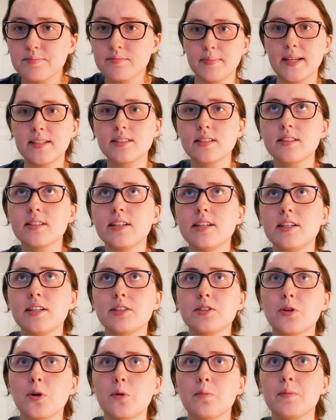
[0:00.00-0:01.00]
Basically, he
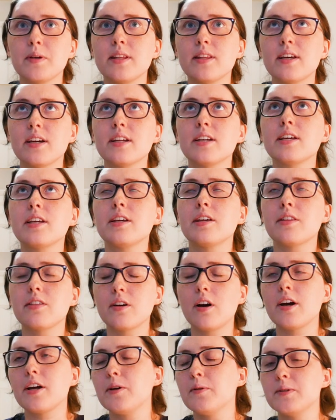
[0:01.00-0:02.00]
told me that he
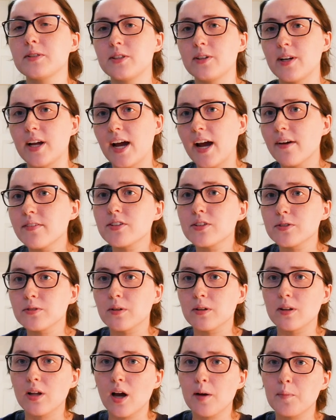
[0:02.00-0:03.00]
thought he was going to have to
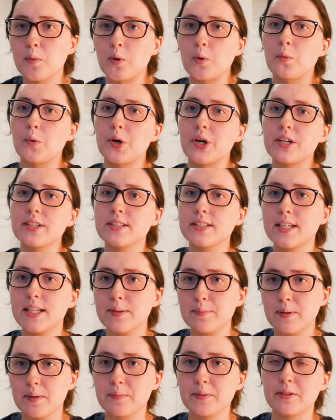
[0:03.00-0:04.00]
do a lot more work to
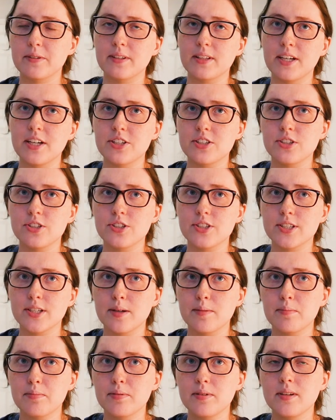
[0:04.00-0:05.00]
keep up the
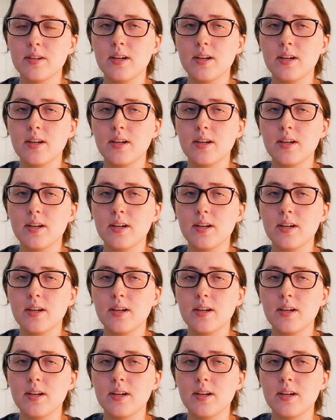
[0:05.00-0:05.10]
relationship,